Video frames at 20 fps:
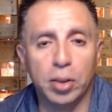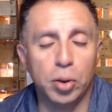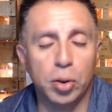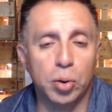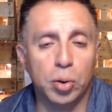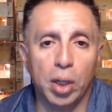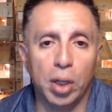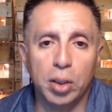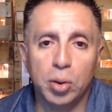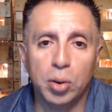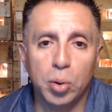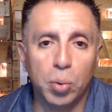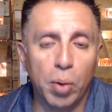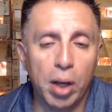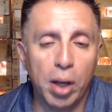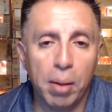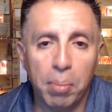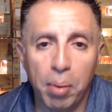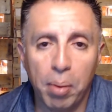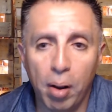you're trying to write
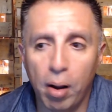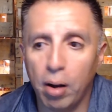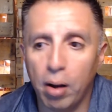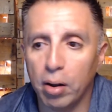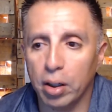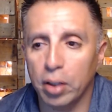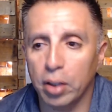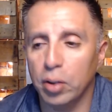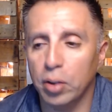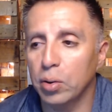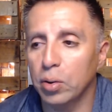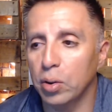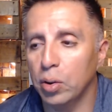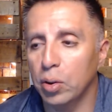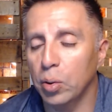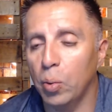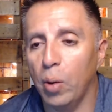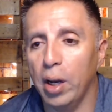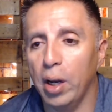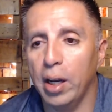a blog,
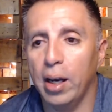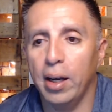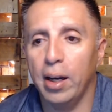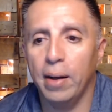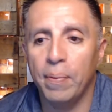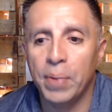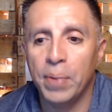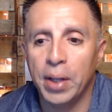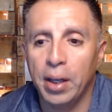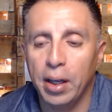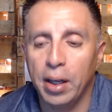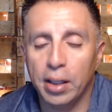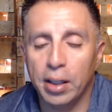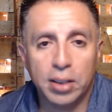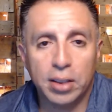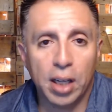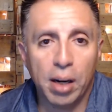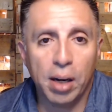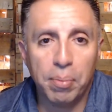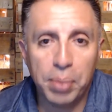you wanna
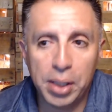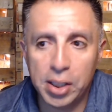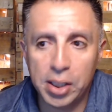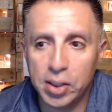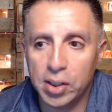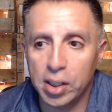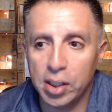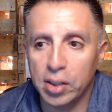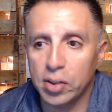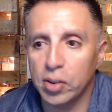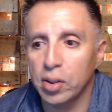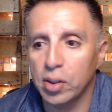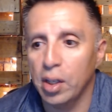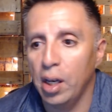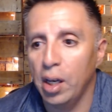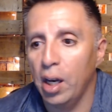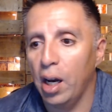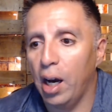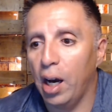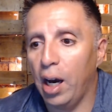start a business,
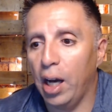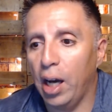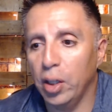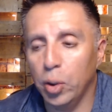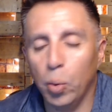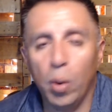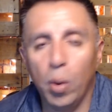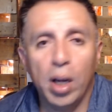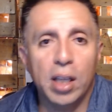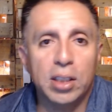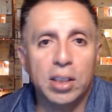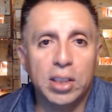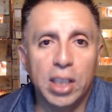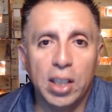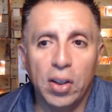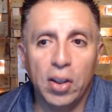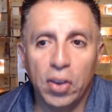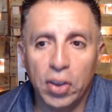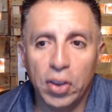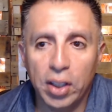you wanna
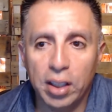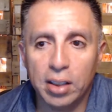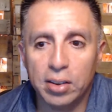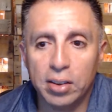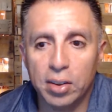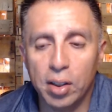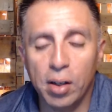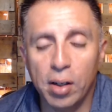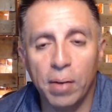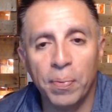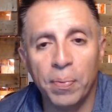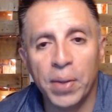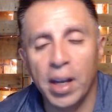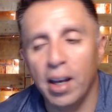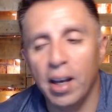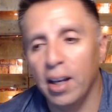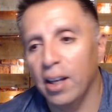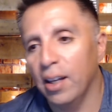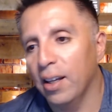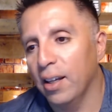change things,
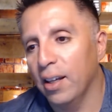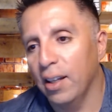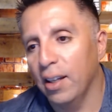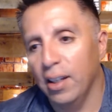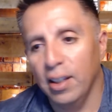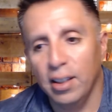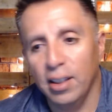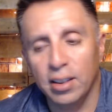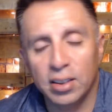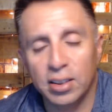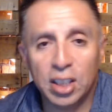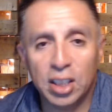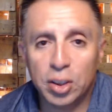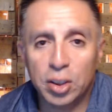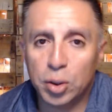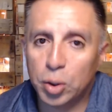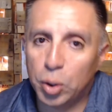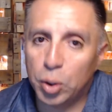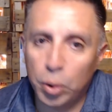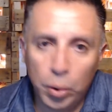
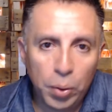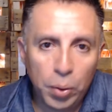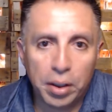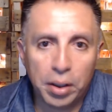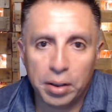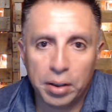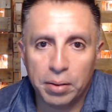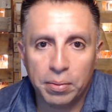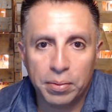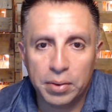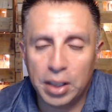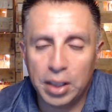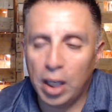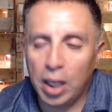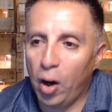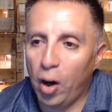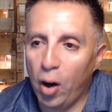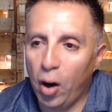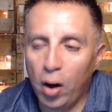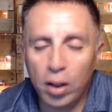just do it. The
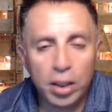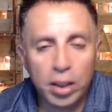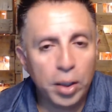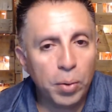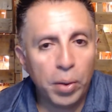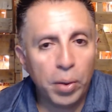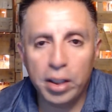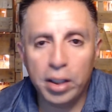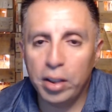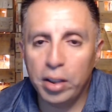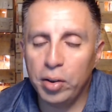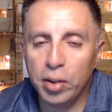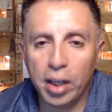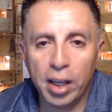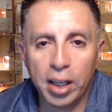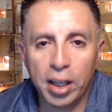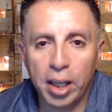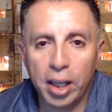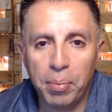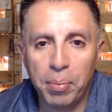only way that you're
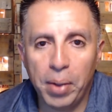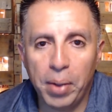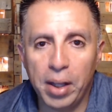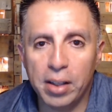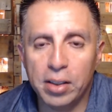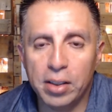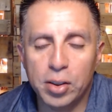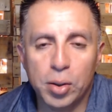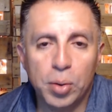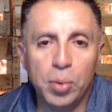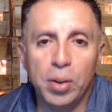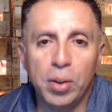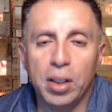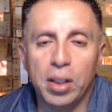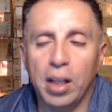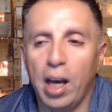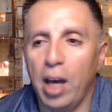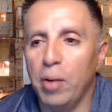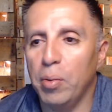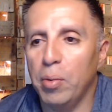gonna get better is doing
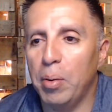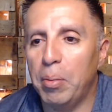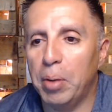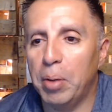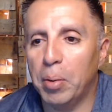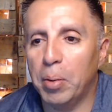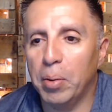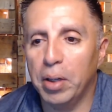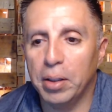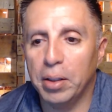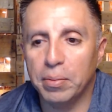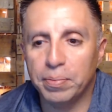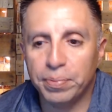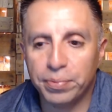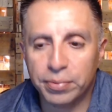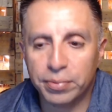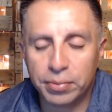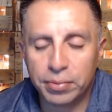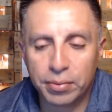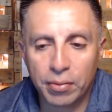it. I remember when
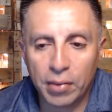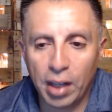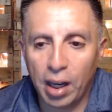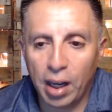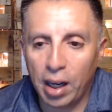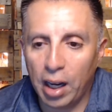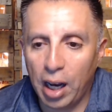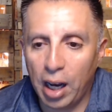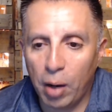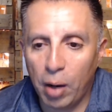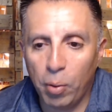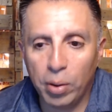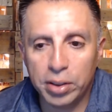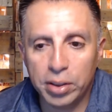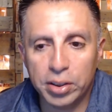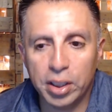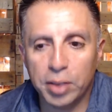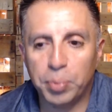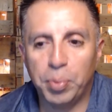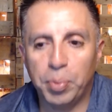I
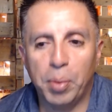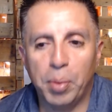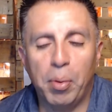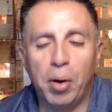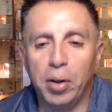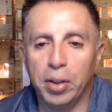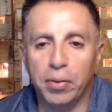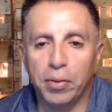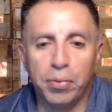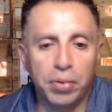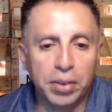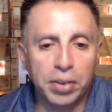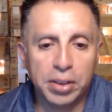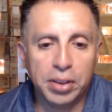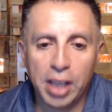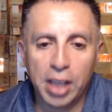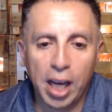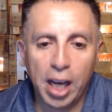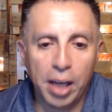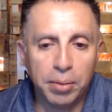was just promoted first
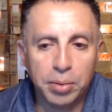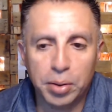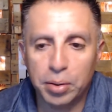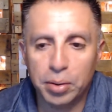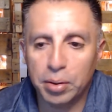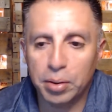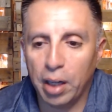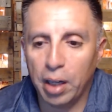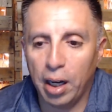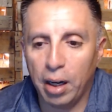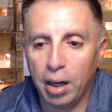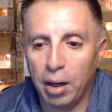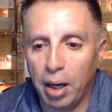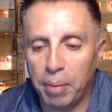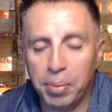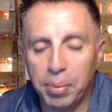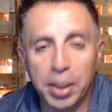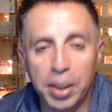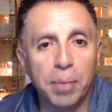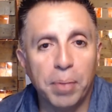time to a
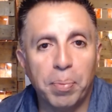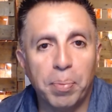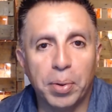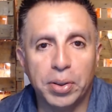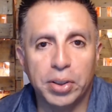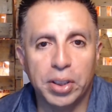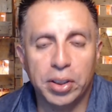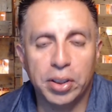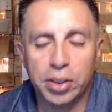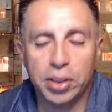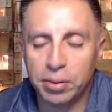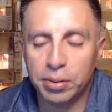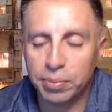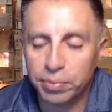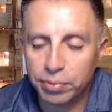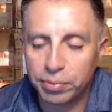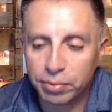bigger position,